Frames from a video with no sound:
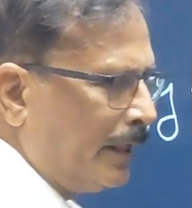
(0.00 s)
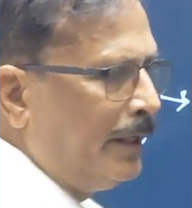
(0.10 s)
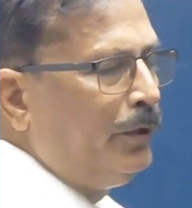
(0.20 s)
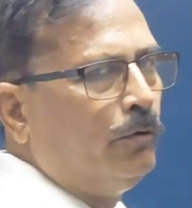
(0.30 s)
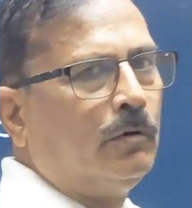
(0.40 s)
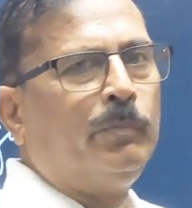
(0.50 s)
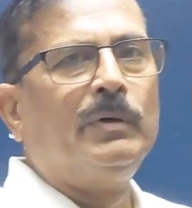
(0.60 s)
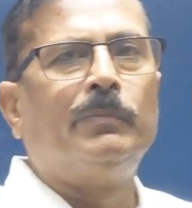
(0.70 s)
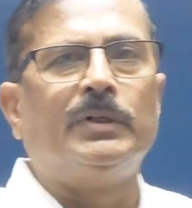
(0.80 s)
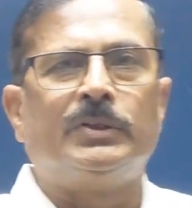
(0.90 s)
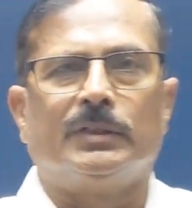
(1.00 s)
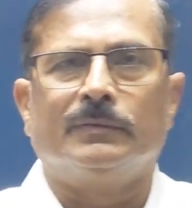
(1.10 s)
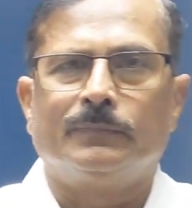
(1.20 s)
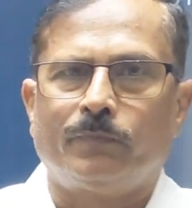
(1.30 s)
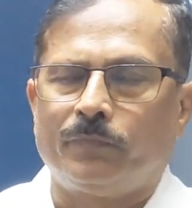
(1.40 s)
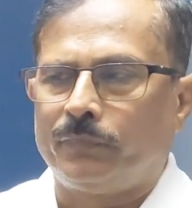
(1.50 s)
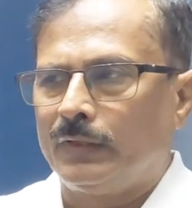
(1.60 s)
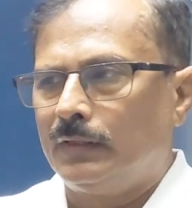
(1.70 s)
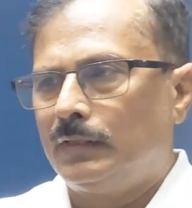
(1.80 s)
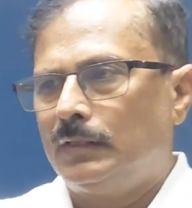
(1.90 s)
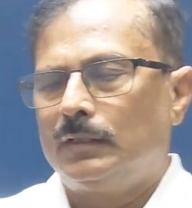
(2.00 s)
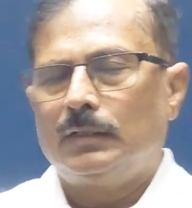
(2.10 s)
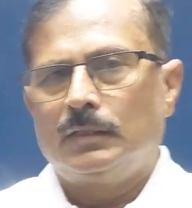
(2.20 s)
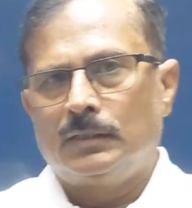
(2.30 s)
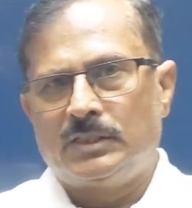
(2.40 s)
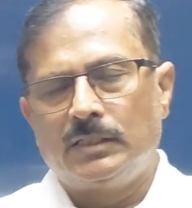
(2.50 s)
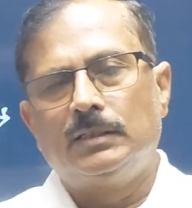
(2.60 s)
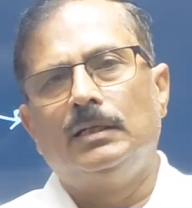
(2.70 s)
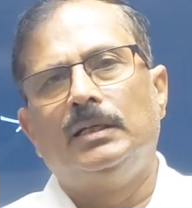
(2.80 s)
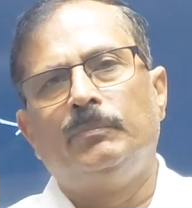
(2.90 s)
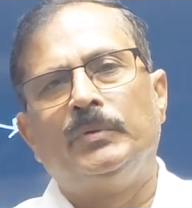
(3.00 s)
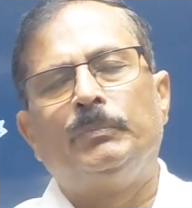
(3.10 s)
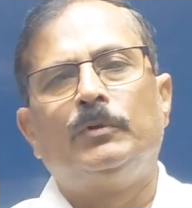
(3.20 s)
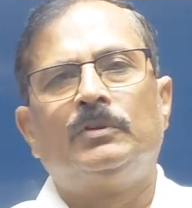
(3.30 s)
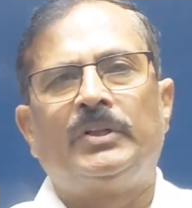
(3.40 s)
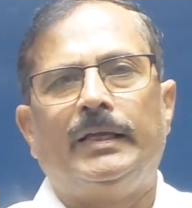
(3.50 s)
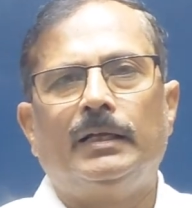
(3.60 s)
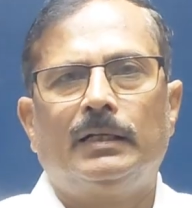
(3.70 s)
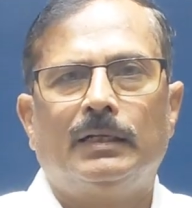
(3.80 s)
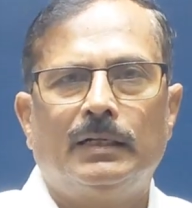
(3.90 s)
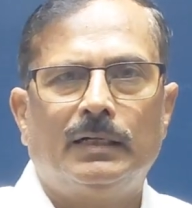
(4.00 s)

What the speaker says: in your preparation. Generally people think